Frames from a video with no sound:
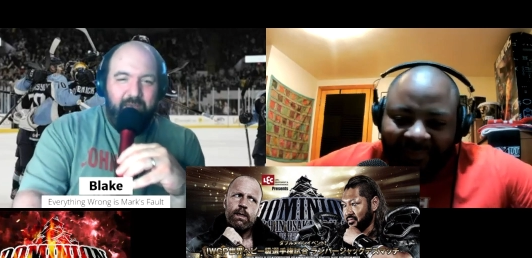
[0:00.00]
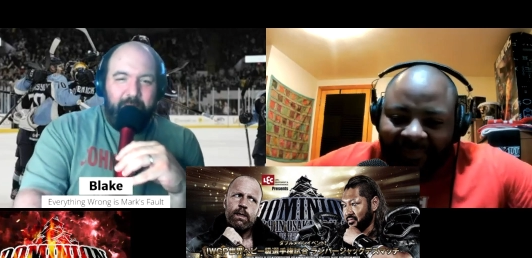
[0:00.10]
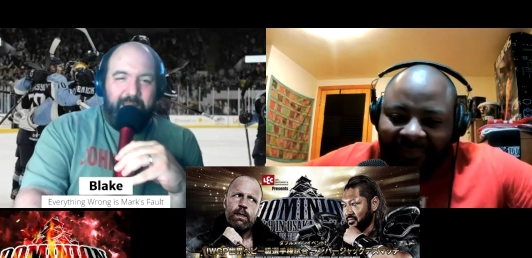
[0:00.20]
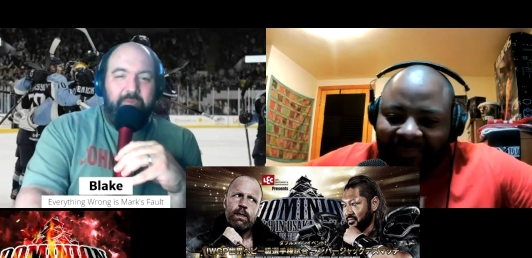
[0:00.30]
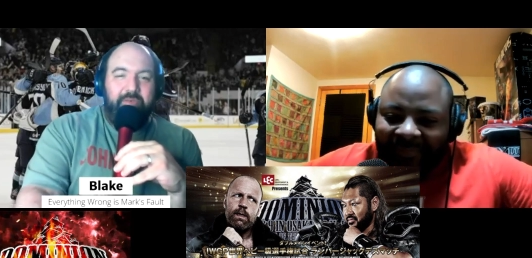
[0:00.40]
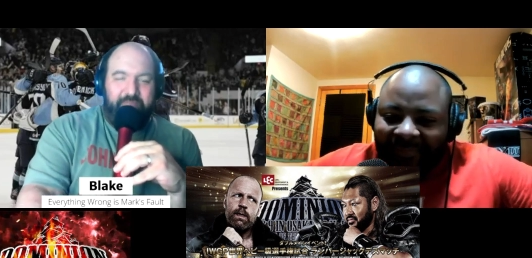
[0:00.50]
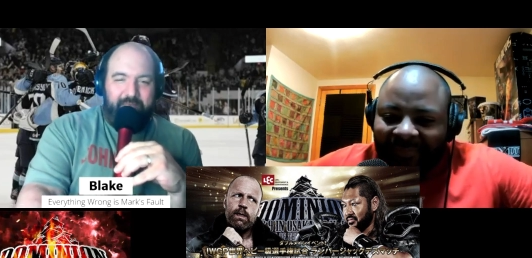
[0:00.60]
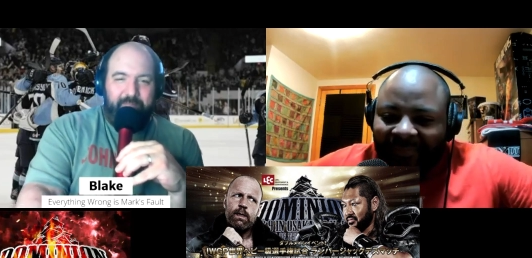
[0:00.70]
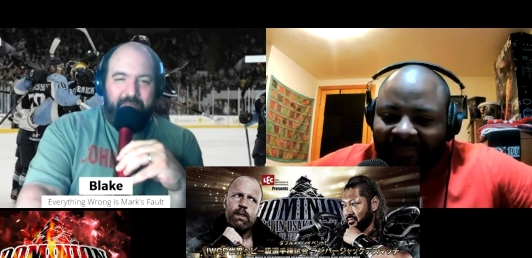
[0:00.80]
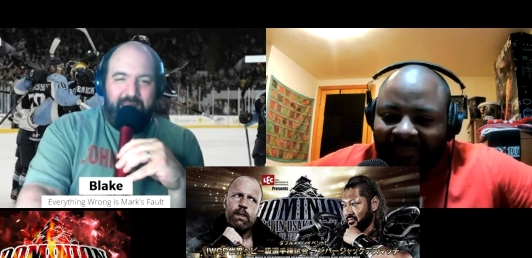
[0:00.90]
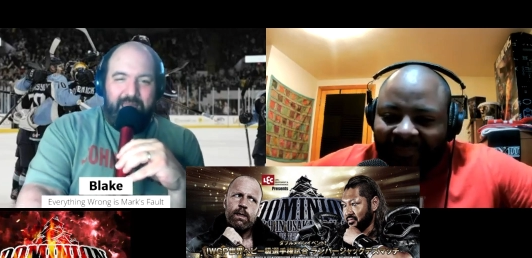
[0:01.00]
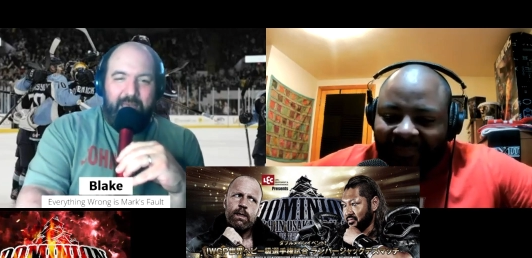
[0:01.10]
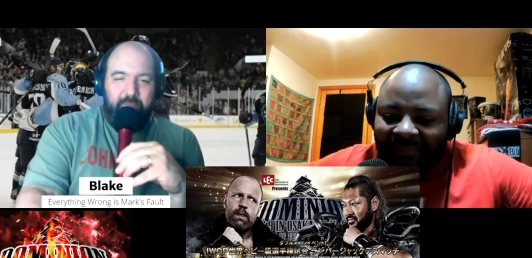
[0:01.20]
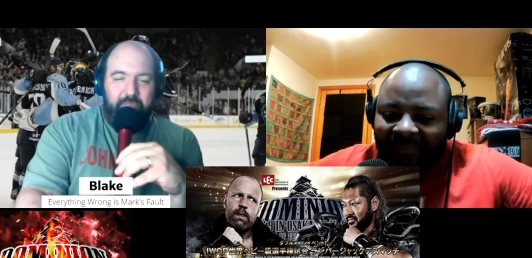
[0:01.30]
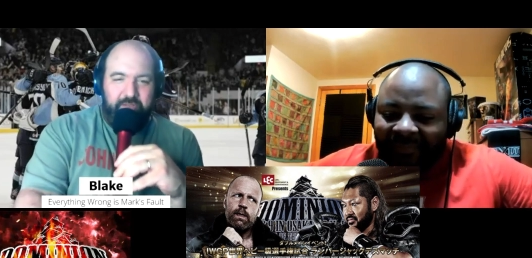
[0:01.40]
Speaker 1: But I will say, and I,
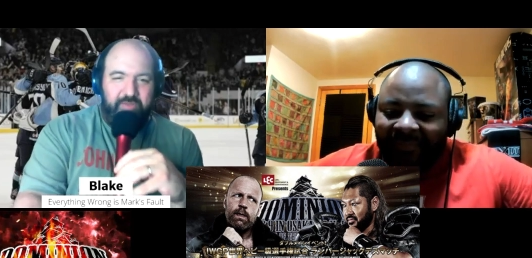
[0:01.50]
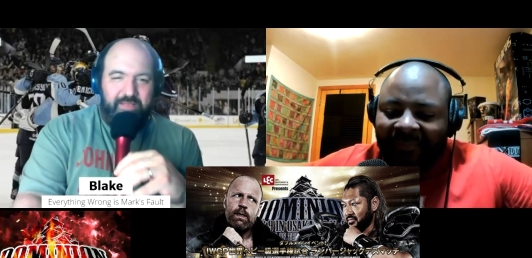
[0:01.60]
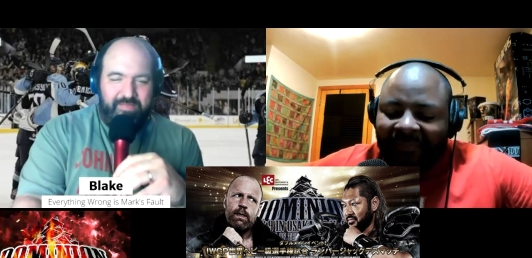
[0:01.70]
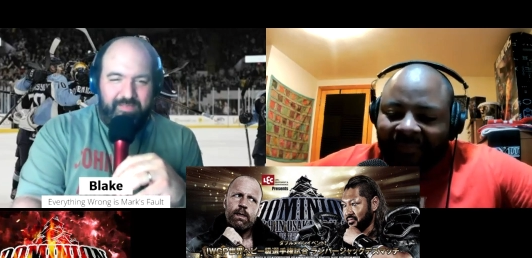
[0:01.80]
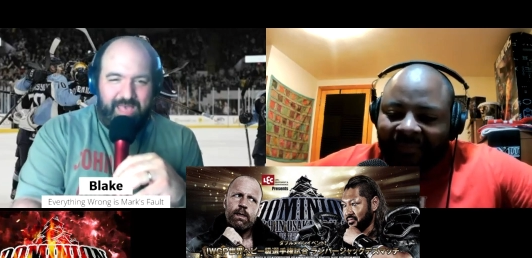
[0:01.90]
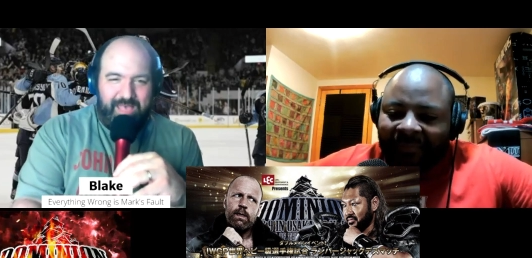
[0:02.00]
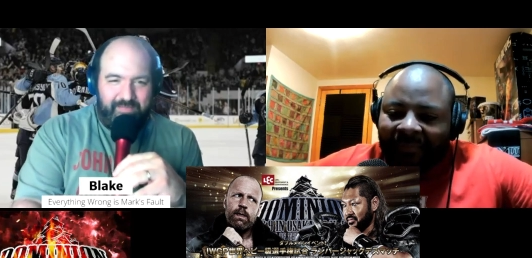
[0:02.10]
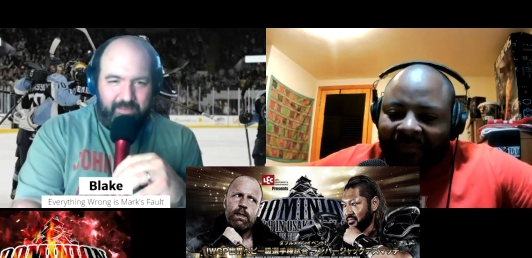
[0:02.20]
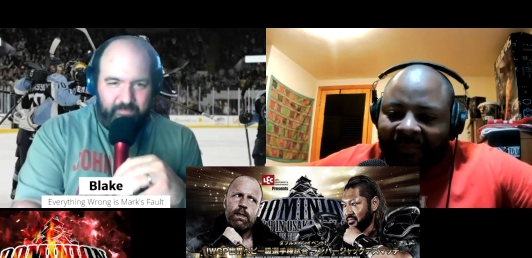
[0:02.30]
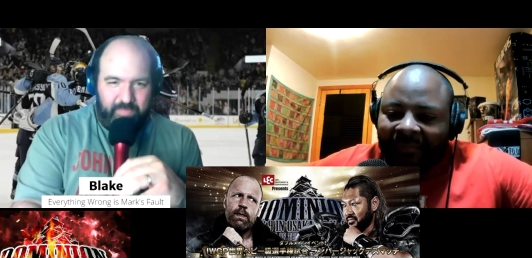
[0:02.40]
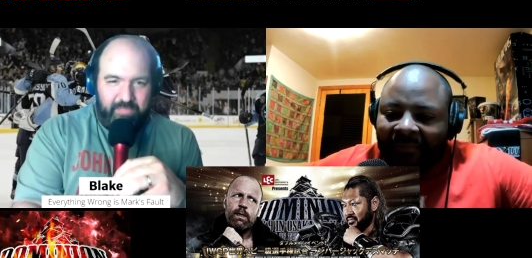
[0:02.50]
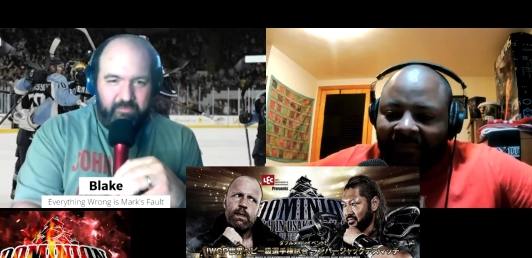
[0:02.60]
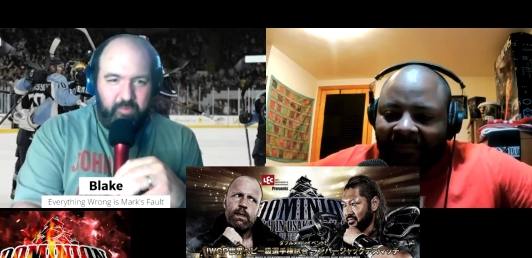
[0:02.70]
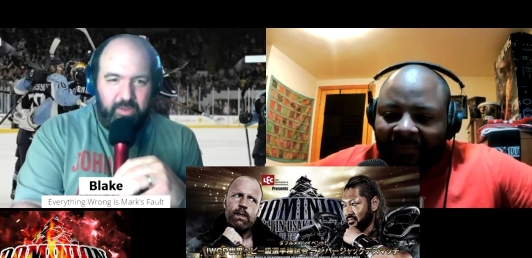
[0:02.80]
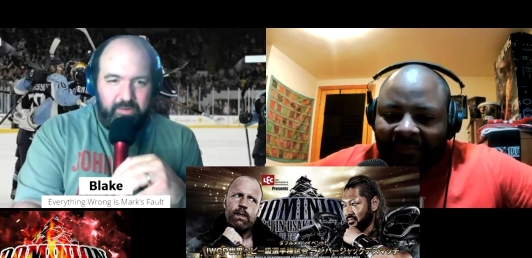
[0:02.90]
I will address this as um as
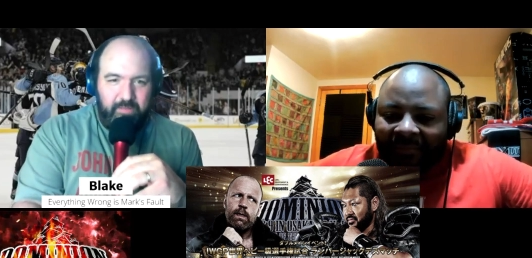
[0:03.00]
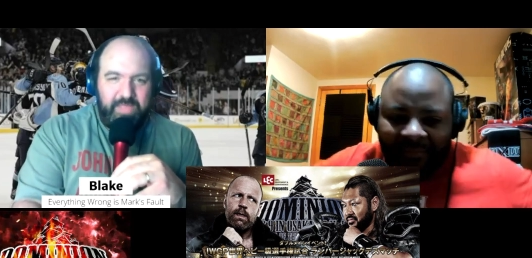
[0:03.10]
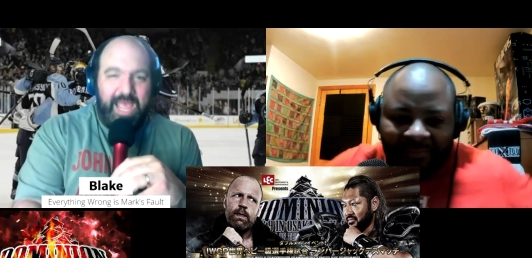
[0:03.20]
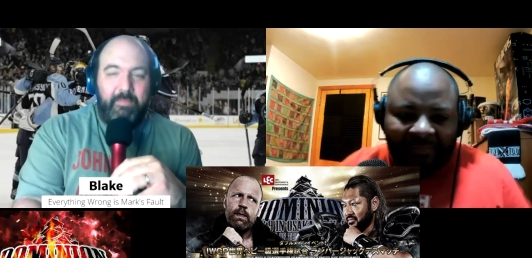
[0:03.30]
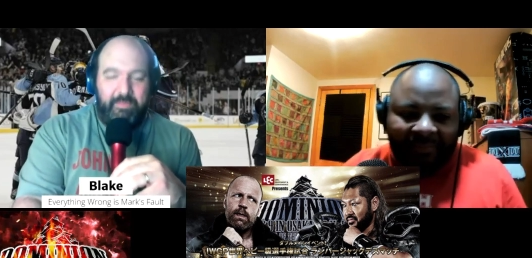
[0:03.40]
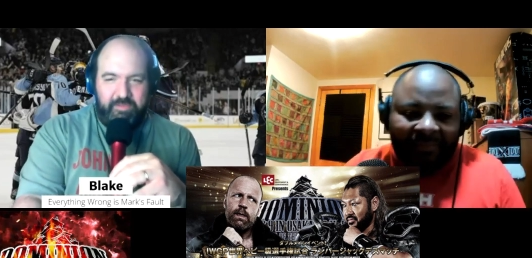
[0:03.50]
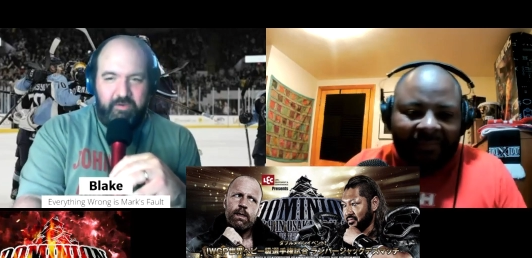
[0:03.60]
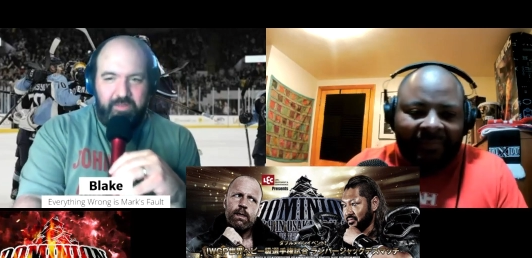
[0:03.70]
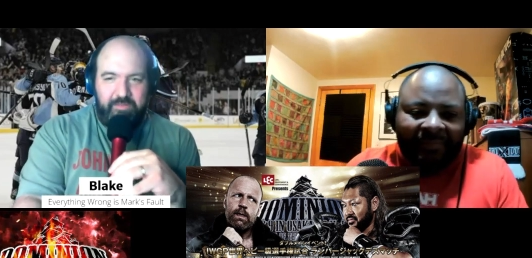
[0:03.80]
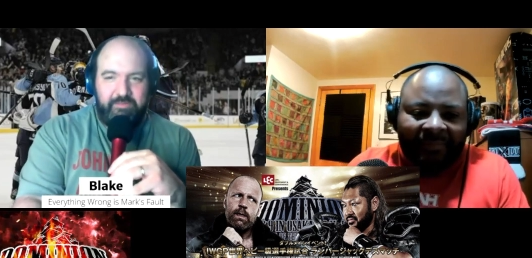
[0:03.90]
one timeless Toni